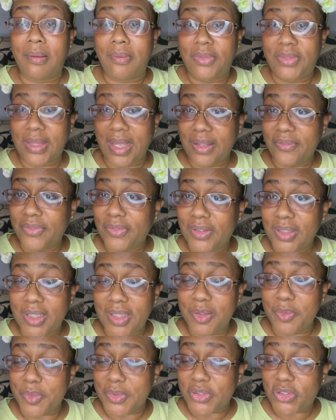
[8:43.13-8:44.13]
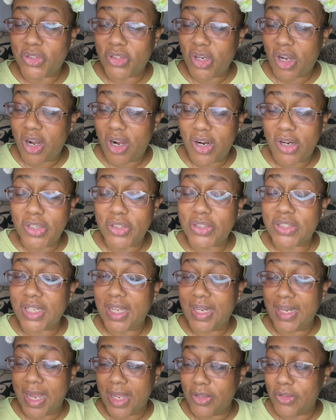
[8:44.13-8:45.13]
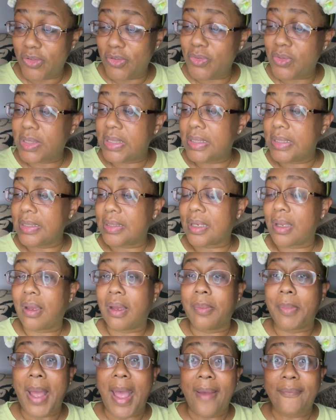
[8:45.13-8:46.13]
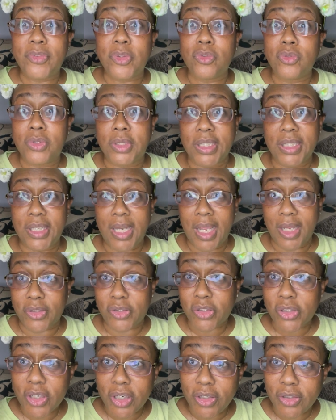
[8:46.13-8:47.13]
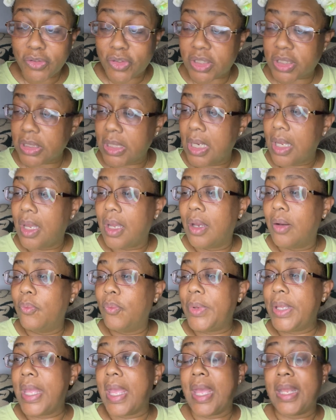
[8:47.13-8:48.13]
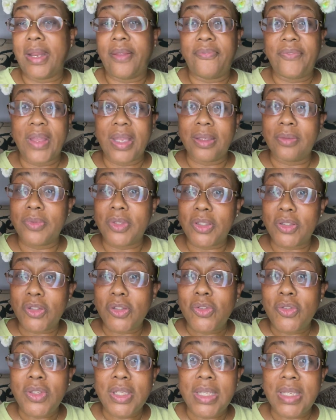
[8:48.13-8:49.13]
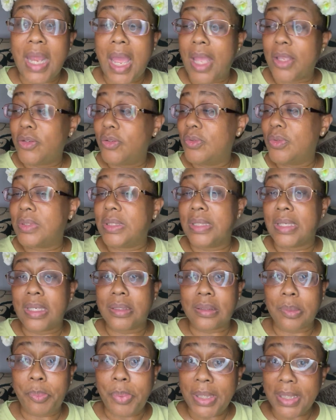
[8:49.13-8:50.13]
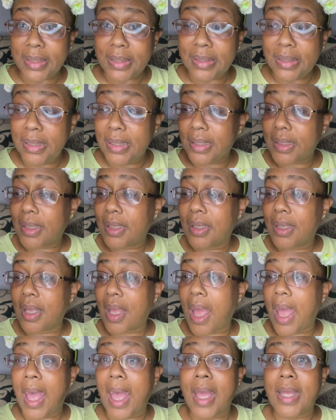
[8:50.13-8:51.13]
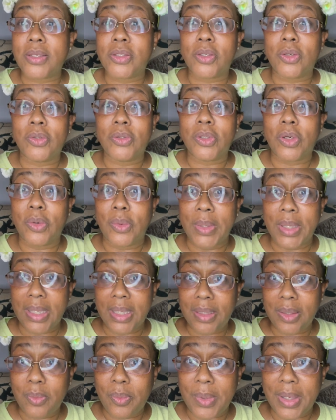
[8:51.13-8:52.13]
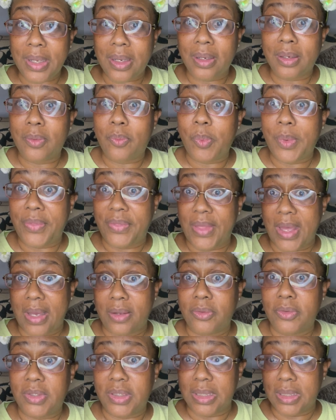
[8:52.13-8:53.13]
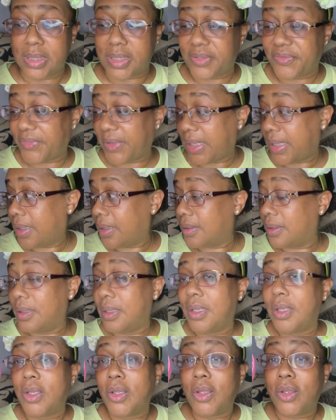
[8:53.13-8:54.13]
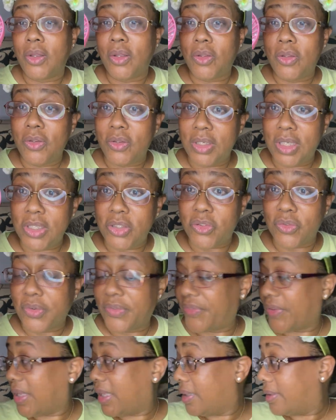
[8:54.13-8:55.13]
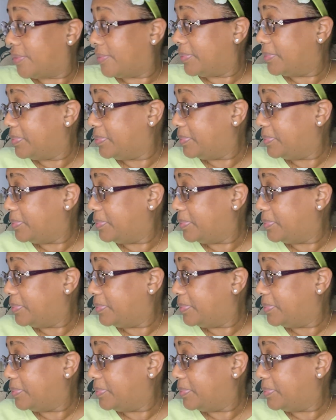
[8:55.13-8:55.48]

Thankfully, it was charged and I used it. Um, I've used it at church. We had a family reunion. I used it at the picnic. I don't go anywhere without this fan. You need you a fan.